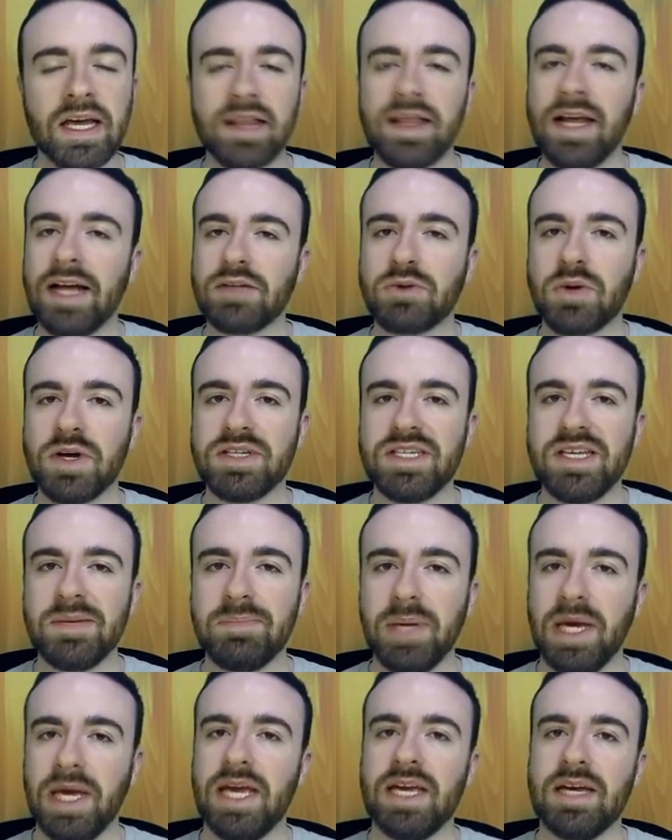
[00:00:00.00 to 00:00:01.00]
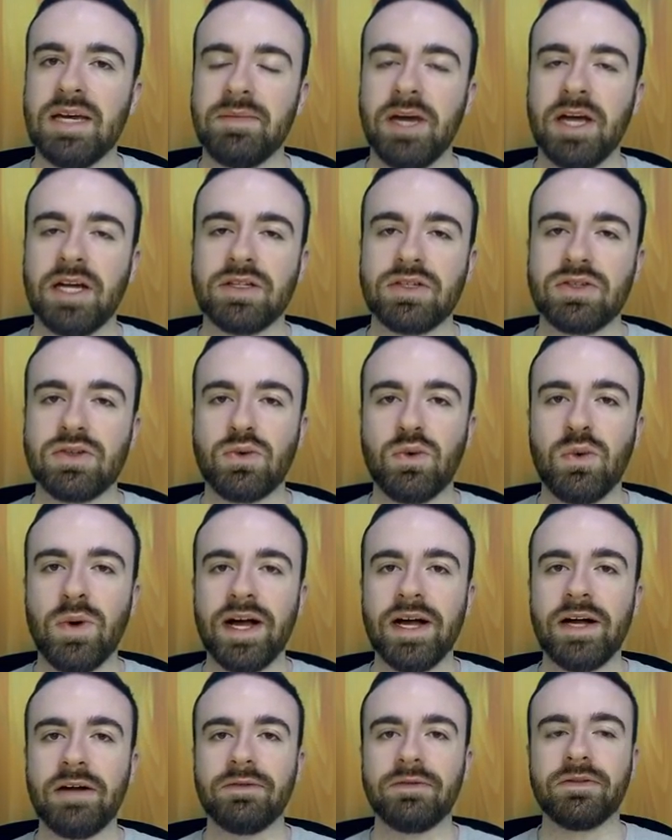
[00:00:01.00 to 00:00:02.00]
That's why I see Pam at
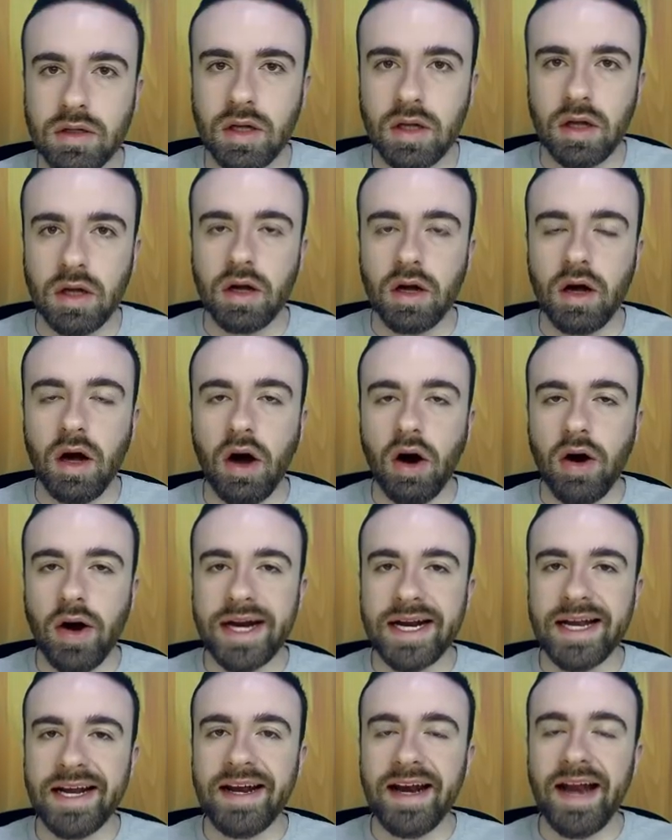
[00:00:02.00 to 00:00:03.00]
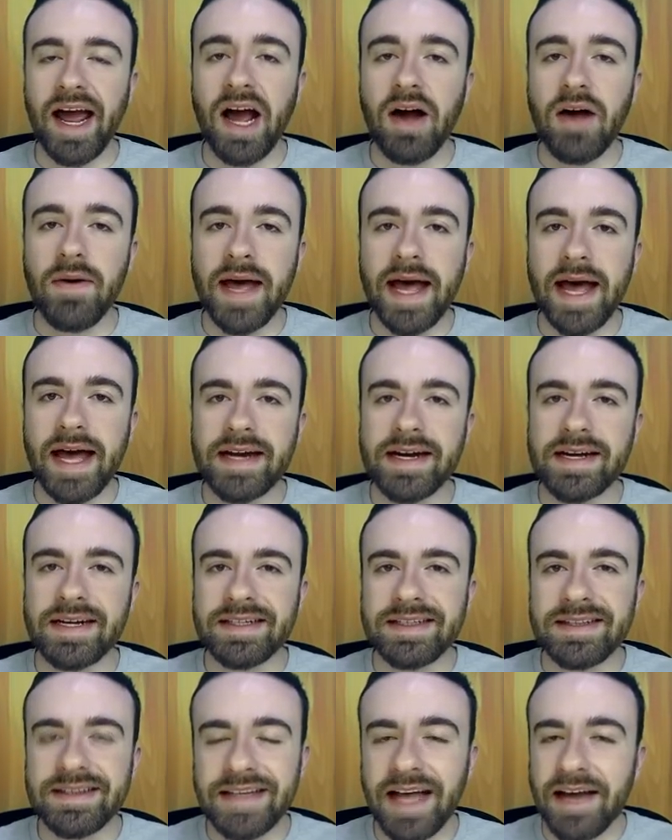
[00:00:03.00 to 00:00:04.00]
12. All right, and now at
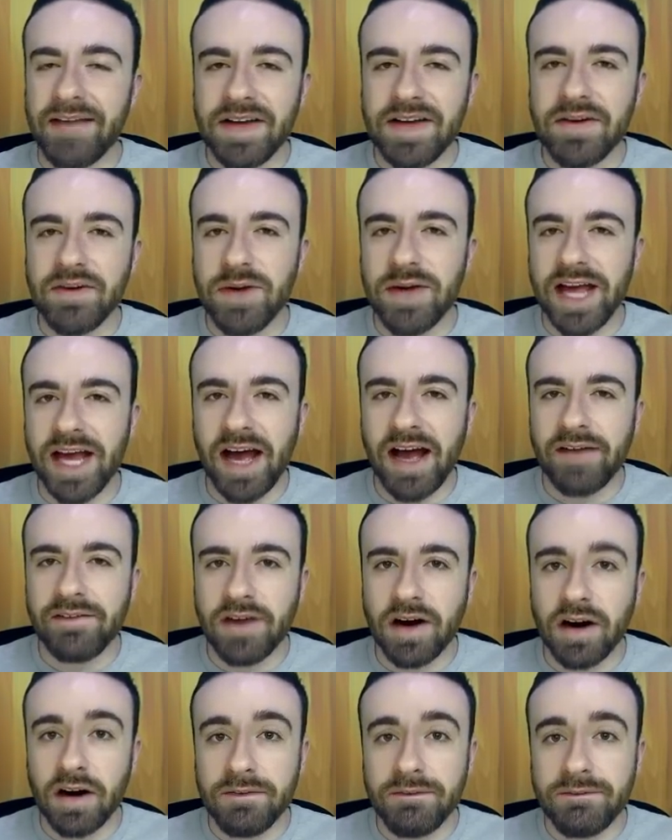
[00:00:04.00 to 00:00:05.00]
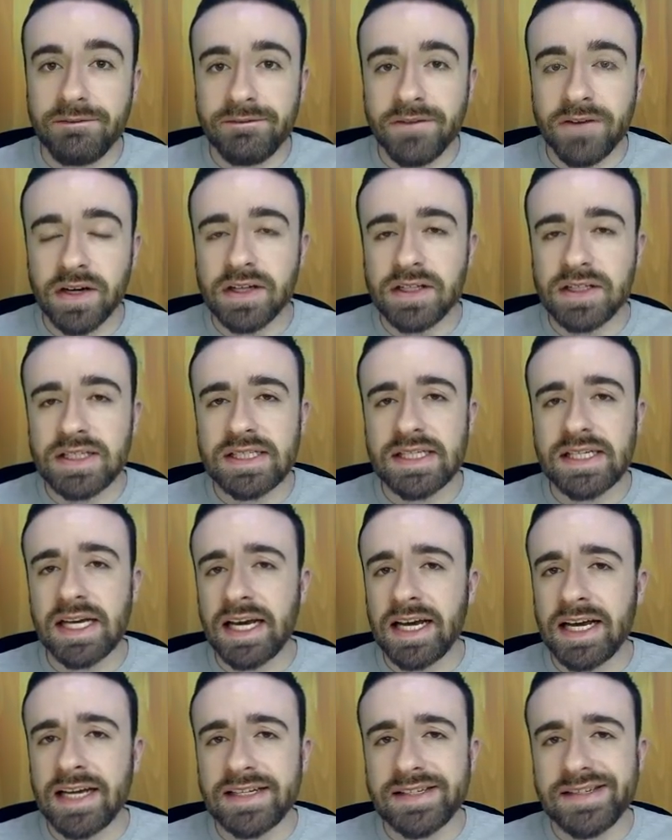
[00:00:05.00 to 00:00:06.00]
11, we have our first
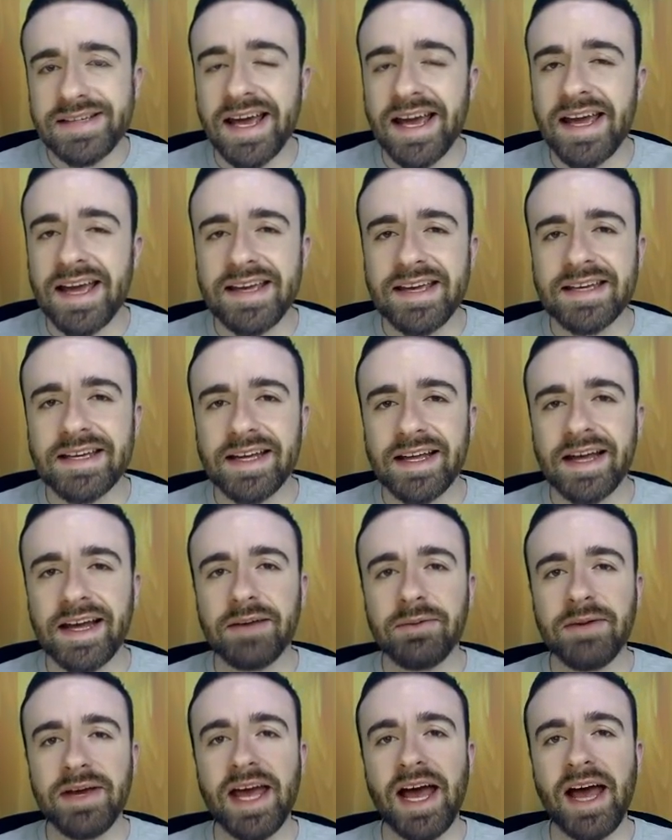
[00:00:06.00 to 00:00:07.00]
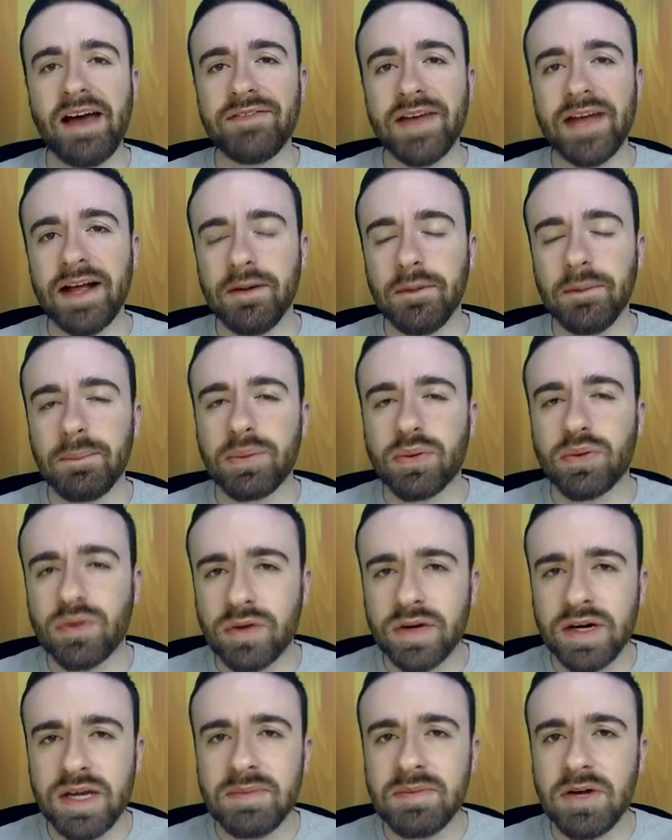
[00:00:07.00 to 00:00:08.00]
tank. We have El
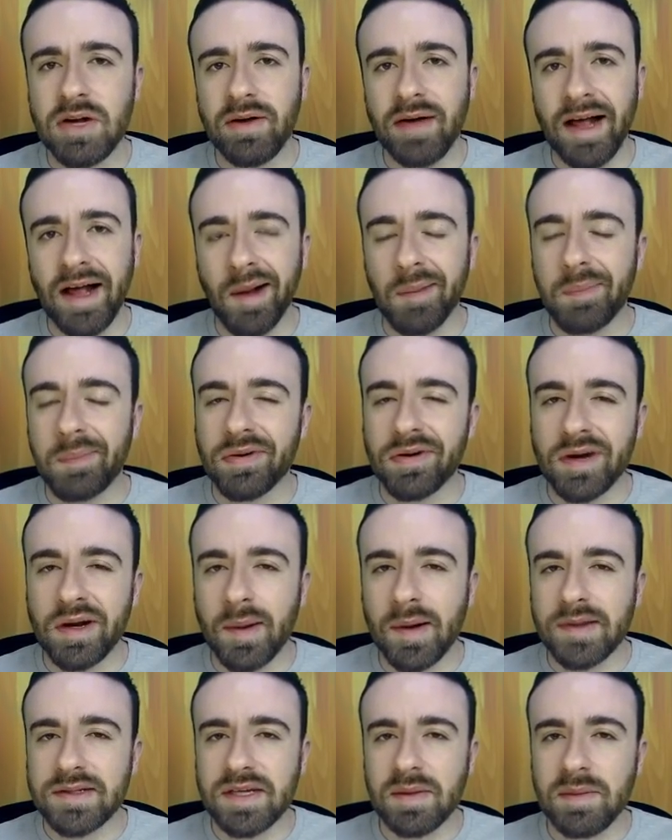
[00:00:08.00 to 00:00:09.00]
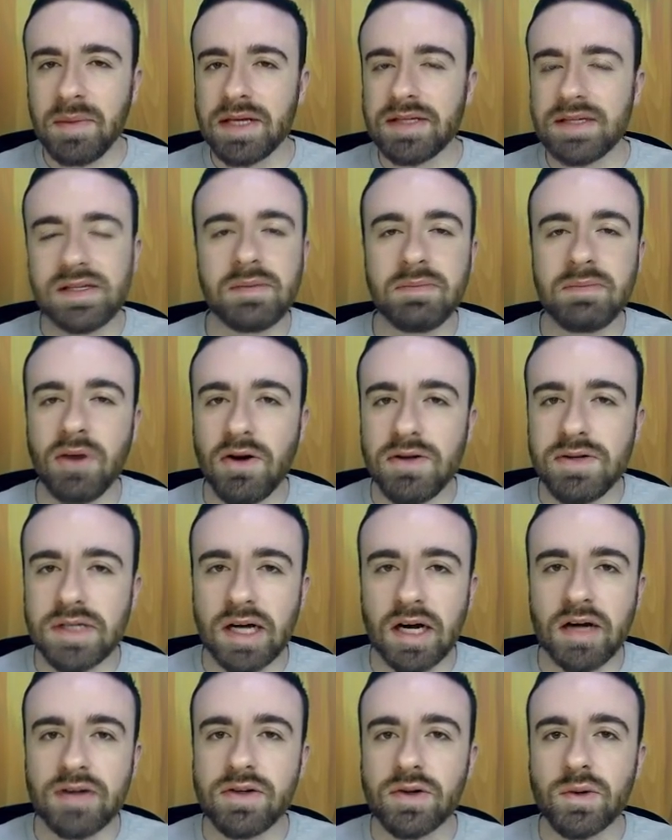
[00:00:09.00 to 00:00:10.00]
Primo. El Primo, to me, is the most
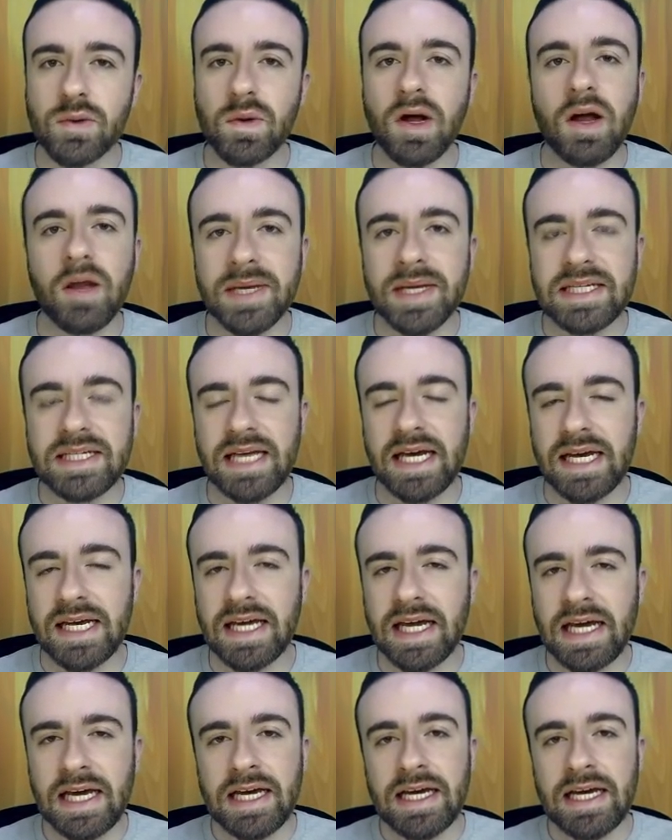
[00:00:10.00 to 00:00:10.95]
underwhelming tank.